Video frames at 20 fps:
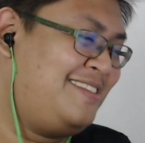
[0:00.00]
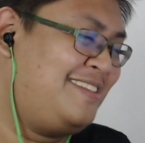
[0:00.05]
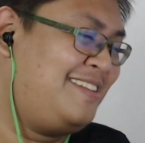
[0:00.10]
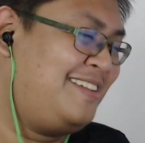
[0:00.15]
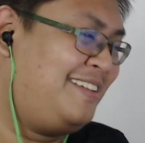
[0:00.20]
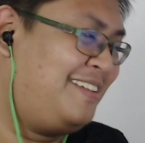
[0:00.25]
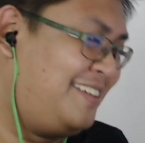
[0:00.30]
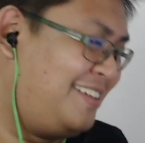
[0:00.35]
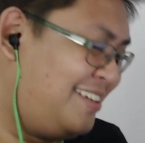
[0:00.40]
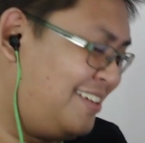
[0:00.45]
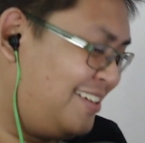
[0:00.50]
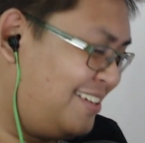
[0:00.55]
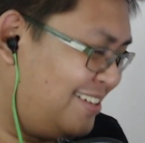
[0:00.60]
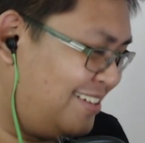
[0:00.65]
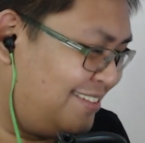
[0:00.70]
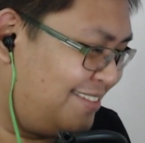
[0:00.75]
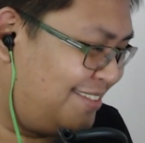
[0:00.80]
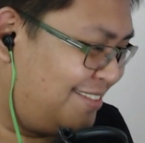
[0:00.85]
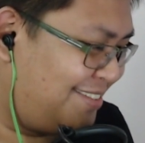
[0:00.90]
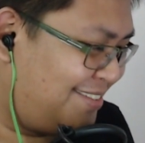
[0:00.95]

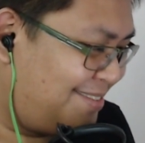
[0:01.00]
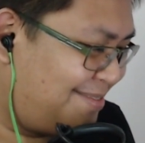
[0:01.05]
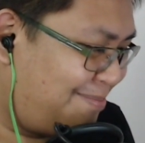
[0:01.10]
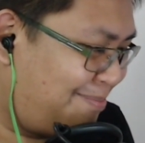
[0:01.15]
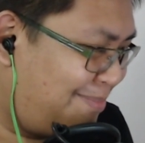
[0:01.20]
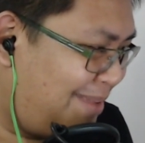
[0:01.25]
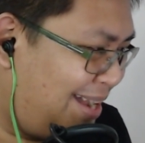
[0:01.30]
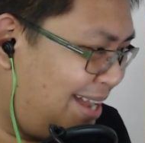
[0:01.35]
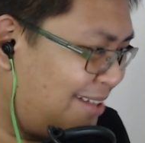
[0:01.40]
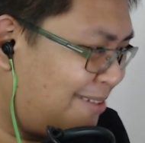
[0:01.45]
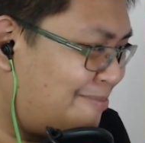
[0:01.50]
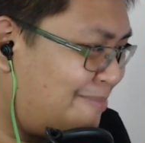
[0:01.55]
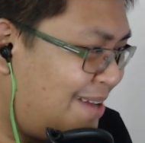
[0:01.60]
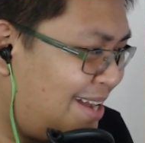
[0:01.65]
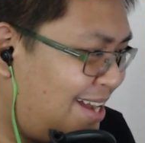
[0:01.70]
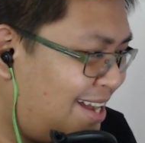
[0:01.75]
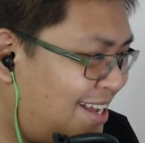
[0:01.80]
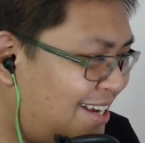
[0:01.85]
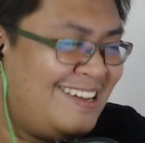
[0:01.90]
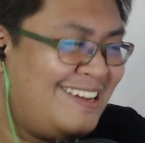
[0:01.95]
map
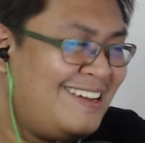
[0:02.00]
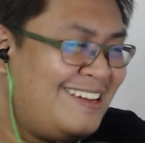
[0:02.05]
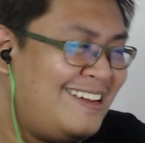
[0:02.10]
path.